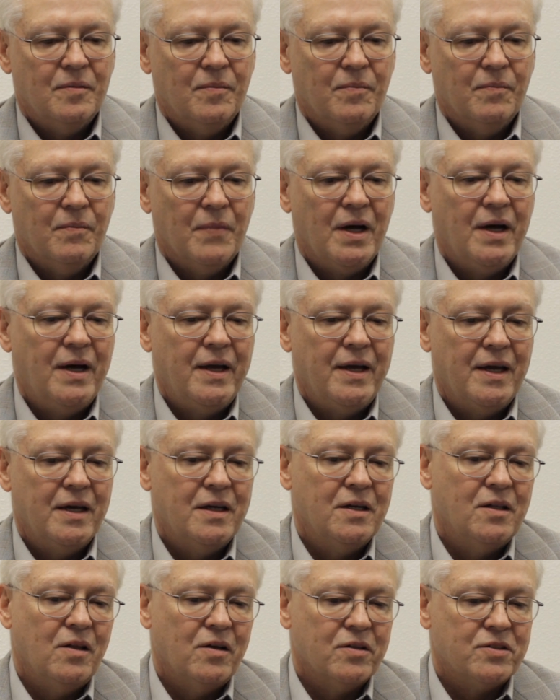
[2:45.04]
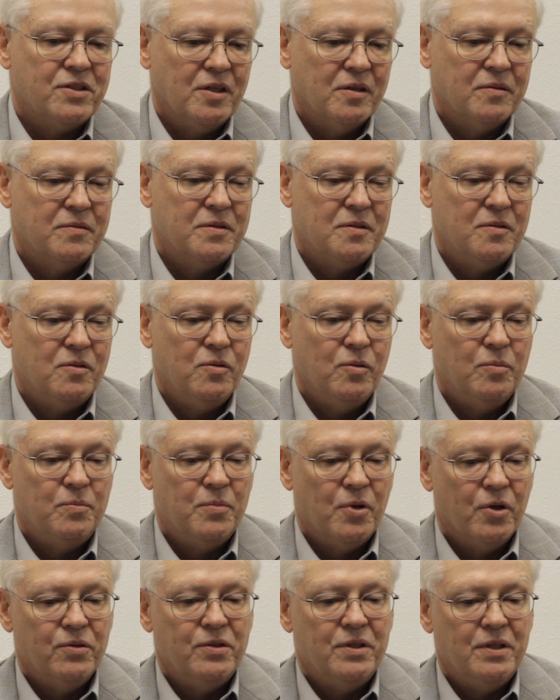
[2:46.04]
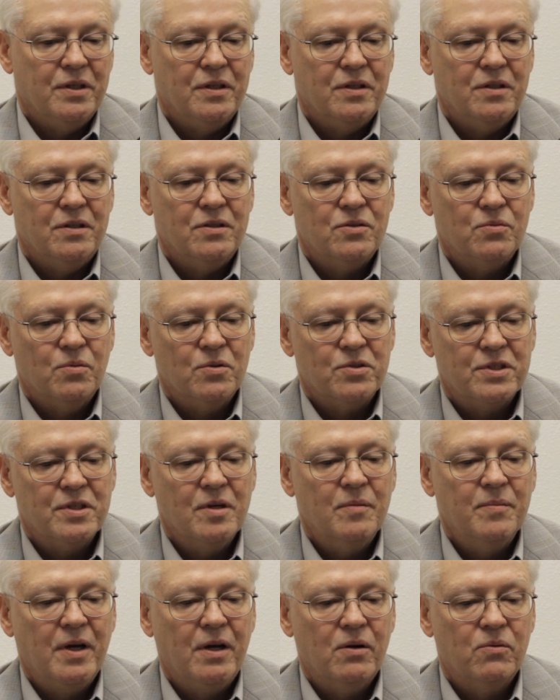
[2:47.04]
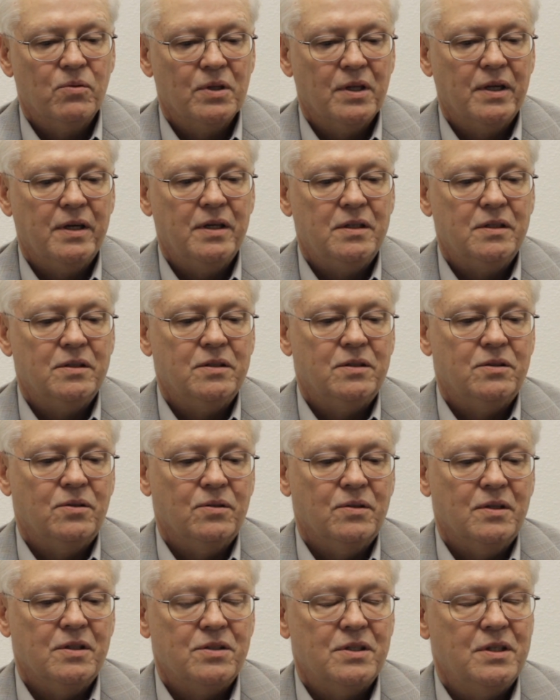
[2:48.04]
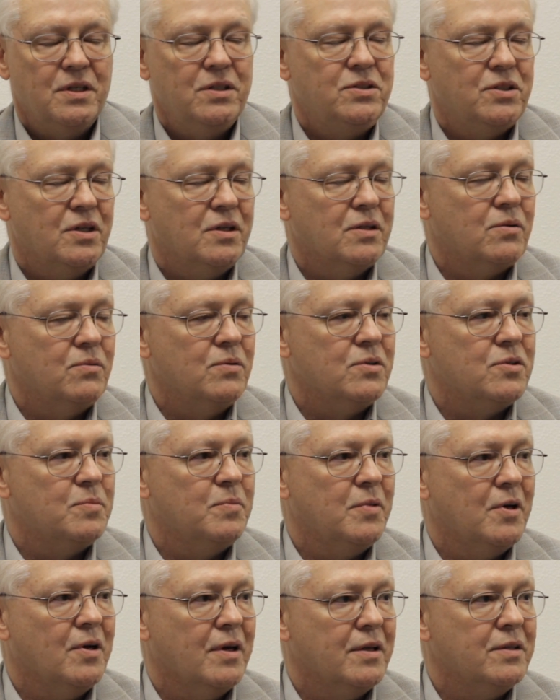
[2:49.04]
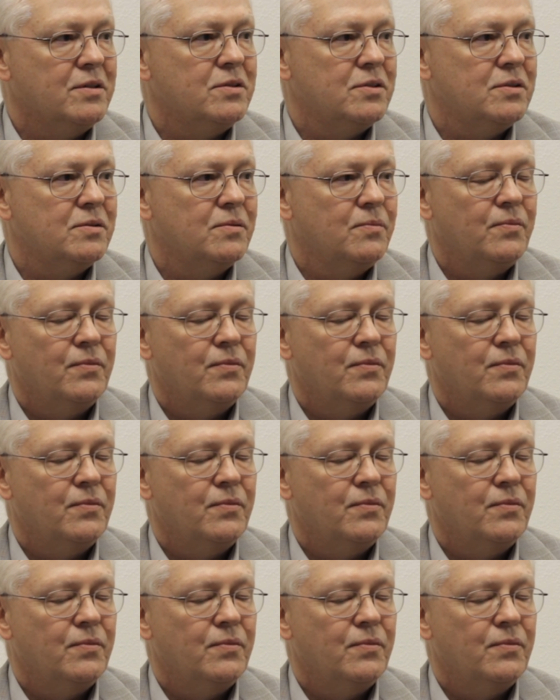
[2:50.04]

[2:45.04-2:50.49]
my analog substituted proteins were somehow related to this heat shock response.